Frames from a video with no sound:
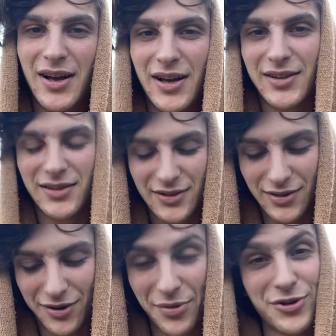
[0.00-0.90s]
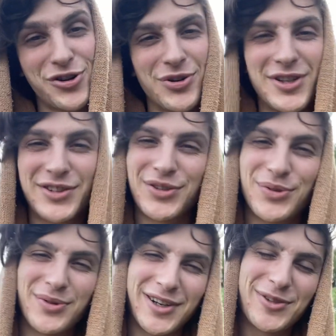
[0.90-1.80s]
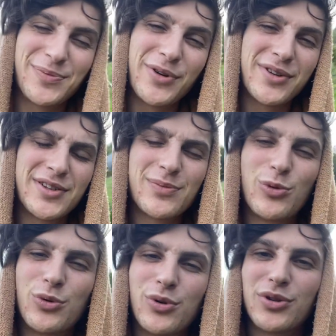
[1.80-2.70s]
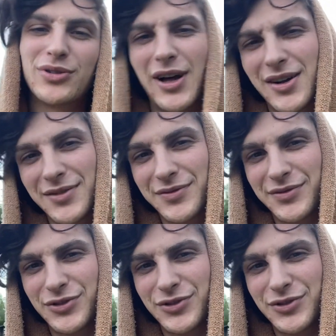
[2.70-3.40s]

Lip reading: on the journey to experience more love,